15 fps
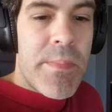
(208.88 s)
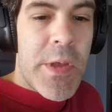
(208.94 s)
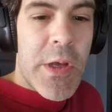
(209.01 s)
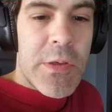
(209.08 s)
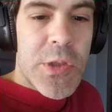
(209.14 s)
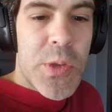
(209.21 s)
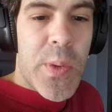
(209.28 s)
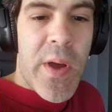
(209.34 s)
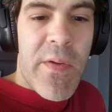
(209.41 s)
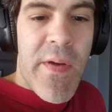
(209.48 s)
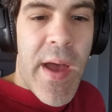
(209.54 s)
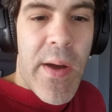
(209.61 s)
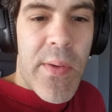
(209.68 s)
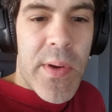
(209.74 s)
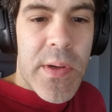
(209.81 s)
you know, 12
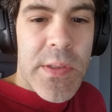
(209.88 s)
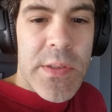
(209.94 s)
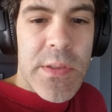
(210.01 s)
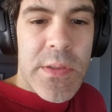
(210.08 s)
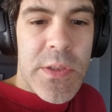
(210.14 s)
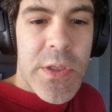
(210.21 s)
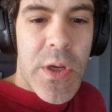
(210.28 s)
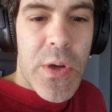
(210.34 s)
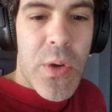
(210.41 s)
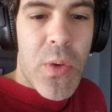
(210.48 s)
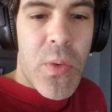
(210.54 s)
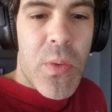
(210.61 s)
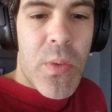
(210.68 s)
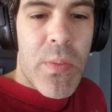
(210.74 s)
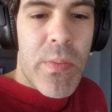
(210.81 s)
hours or
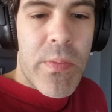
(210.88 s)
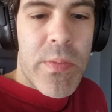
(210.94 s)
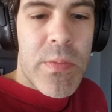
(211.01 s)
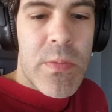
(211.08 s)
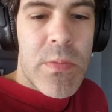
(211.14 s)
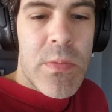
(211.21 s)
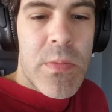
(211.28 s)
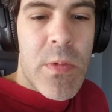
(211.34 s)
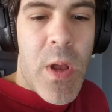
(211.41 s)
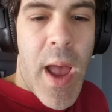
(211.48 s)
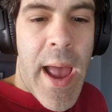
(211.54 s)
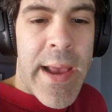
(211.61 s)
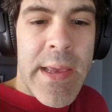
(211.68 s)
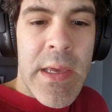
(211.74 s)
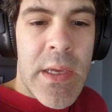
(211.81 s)
so
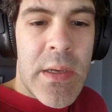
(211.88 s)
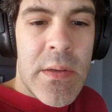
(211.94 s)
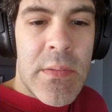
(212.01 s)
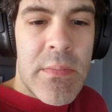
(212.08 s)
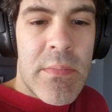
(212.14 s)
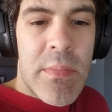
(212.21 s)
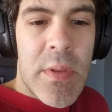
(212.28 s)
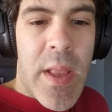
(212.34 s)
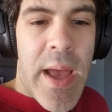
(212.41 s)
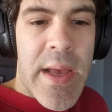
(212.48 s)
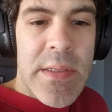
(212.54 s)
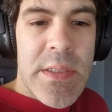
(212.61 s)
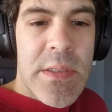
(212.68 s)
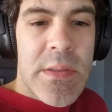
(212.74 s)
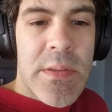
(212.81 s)
hiking
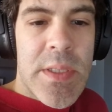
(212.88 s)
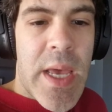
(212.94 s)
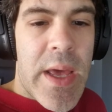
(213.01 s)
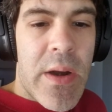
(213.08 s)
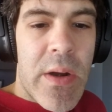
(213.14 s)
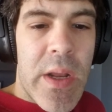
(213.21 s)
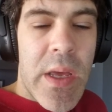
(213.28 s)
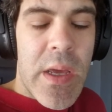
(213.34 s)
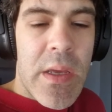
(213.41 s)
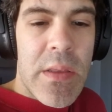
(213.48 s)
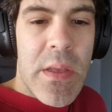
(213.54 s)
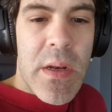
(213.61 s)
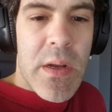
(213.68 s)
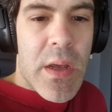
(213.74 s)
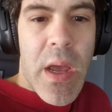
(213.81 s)
last Saturday,
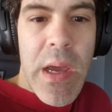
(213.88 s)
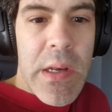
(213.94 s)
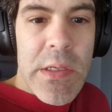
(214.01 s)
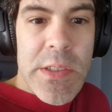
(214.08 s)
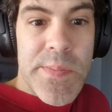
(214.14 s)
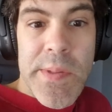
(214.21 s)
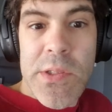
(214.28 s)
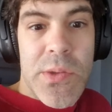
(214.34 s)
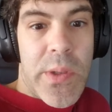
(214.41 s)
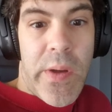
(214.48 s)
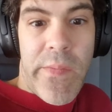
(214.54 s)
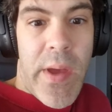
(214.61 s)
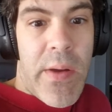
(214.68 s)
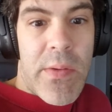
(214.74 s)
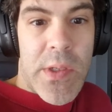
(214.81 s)
then I, I, could have spent
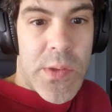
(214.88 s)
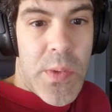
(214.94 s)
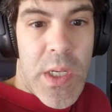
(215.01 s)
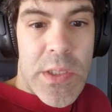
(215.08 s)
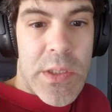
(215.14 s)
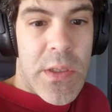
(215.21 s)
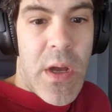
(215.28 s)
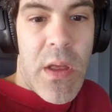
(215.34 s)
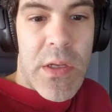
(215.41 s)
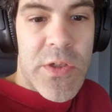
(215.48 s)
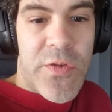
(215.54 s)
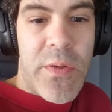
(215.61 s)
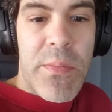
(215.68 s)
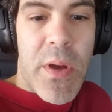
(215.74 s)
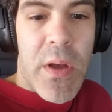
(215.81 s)
12 hours watching college
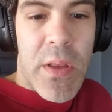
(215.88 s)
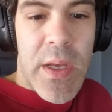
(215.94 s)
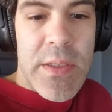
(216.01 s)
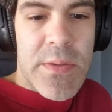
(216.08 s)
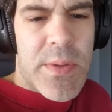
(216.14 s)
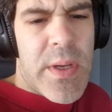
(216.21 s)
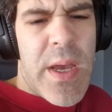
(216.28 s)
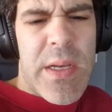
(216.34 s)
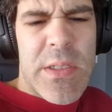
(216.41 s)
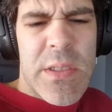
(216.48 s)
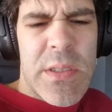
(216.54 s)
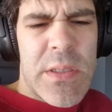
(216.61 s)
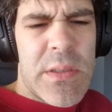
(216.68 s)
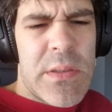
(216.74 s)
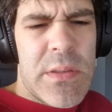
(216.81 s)
football last. Well,
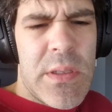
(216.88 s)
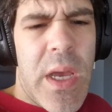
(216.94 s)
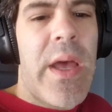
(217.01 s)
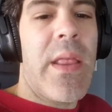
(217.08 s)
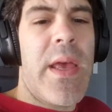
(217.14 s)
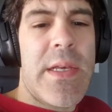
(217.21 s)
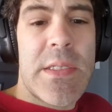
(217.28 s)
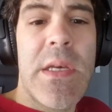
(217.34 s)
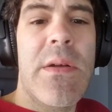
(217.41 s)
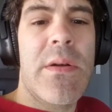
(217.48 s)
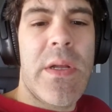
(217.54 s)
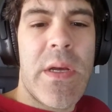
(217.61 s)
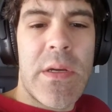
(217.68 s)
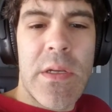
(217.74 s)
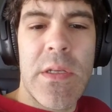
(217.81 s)
actually, yeah, last
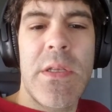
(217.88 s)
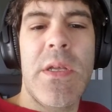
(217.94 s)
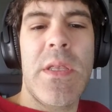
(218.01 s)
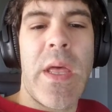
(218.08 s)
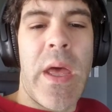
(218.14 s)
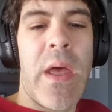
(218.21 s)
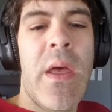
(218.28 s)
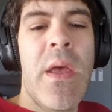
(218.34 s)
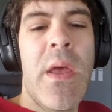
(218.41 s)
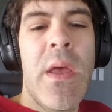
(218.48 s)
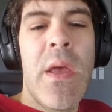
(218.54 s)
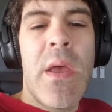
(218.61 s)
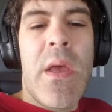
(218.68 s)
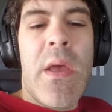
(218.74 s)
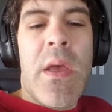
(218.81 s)
Saturday I could have done that.
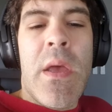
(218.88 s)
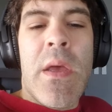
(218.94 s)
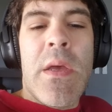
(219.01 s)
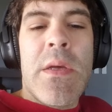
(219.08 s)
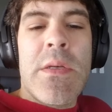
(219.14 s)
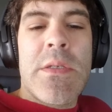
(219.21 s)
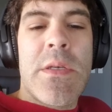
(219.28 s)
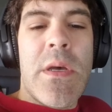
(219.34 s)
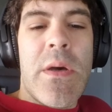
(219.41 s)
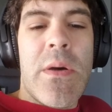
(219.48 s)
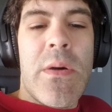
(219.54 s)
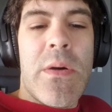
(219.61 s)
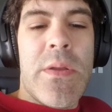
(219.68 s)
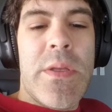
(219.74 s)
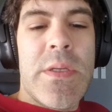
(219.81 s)

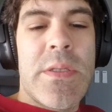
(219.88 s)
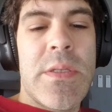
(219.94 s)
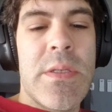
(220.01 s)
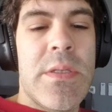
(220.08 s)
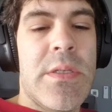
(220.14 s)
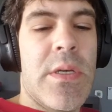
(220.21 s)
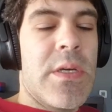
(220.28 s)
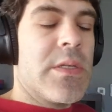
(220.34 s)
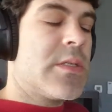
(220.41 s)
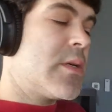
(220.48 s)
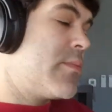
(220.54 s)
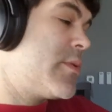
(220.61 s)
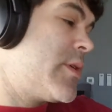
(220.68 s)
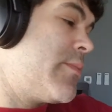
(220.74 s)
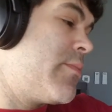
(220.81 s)
So this is uh,
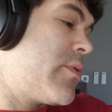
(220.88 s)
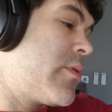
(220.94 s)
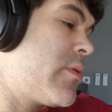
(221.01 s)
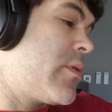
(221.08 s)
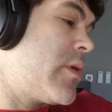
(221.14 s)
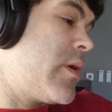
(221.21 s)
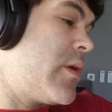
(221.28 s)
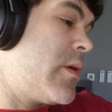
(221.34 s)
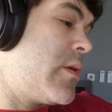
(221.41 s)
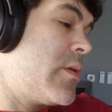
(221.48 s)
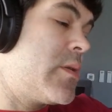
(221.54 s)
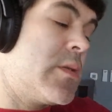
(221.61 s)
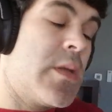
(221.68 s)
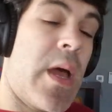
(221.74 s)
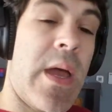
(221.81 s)
September uh,
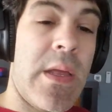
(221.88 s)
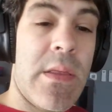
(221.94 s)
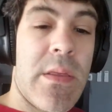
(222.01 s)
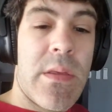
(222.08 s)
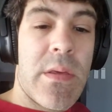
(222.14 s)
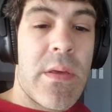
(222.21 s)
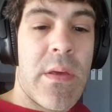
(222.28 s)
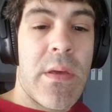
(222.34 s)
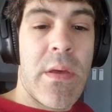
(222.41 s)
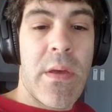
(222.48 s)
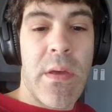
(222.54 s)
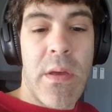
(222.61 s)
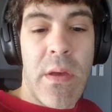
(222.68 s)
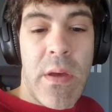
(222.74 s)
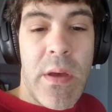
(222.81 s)
9th
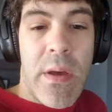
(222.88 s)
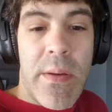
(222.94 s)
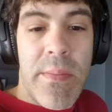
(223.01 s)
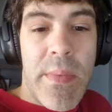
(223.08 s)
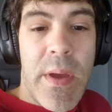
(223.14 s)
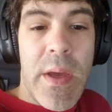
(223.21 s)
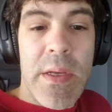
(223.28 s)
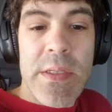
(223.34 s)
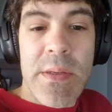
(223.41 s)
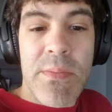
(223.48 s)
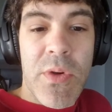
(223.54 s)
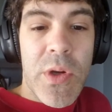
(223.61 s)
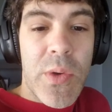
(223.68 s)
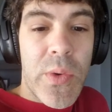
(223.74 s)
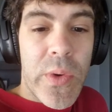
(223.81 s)
um, as I'm
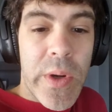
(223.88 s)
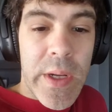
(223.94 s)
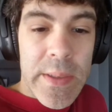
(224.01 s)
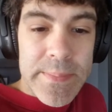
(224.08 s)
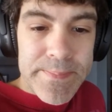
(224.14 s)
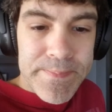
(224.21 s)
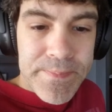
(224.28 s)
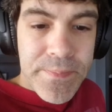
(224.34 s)
recording.